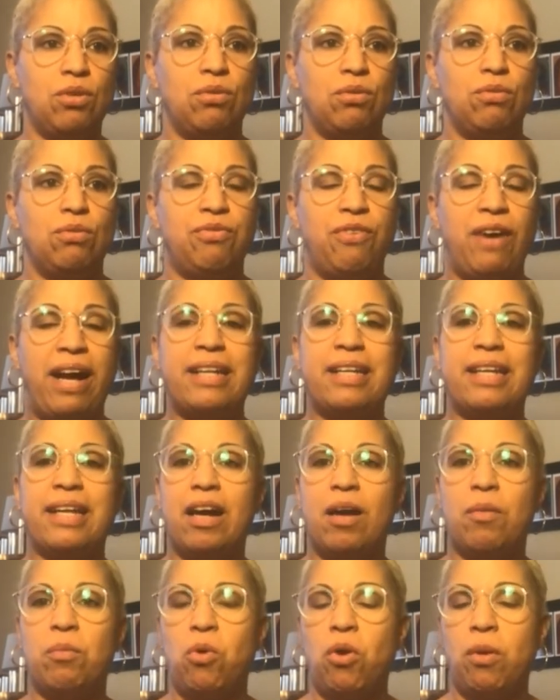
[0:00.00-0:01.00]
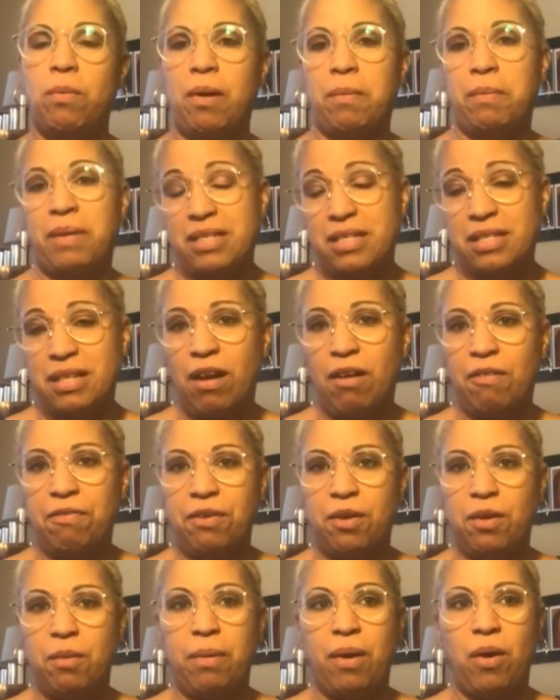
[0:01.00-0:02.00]
finding out more about myself
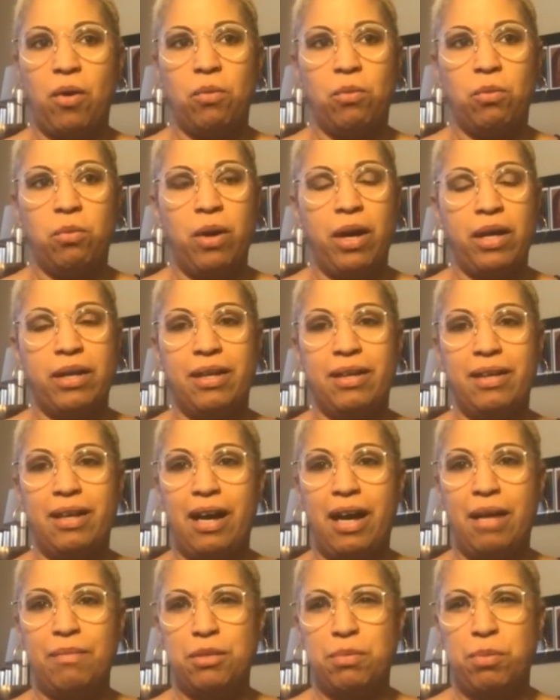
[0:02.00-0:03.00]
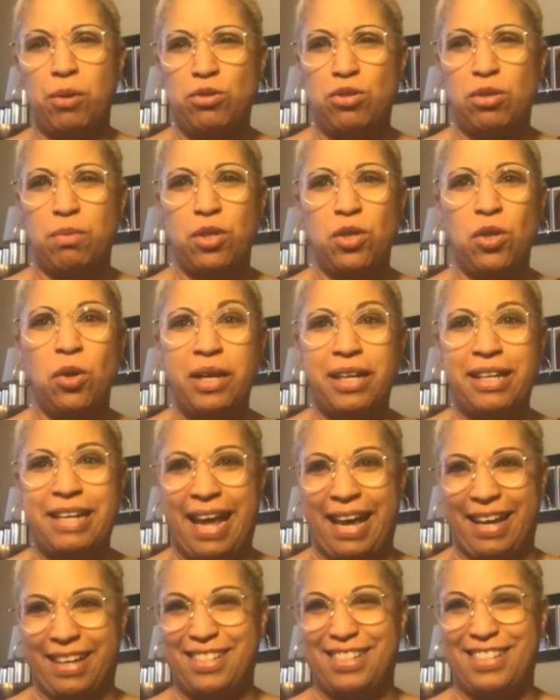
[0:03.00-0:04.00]
and about what I'm supposed to be doing
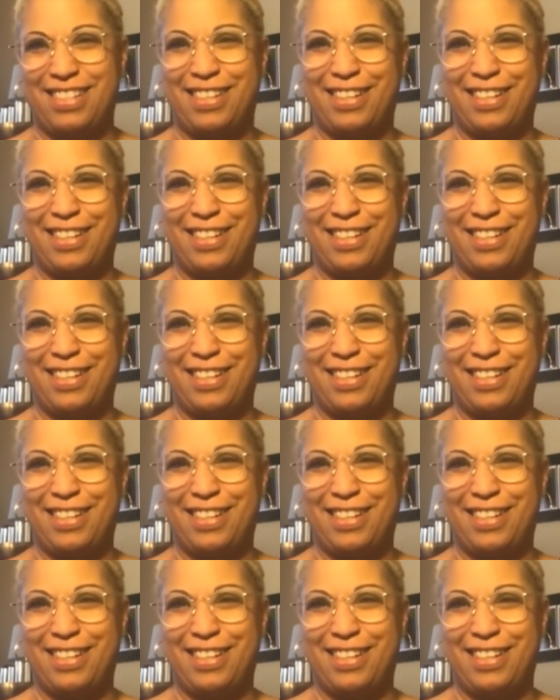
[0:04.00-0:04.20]
next,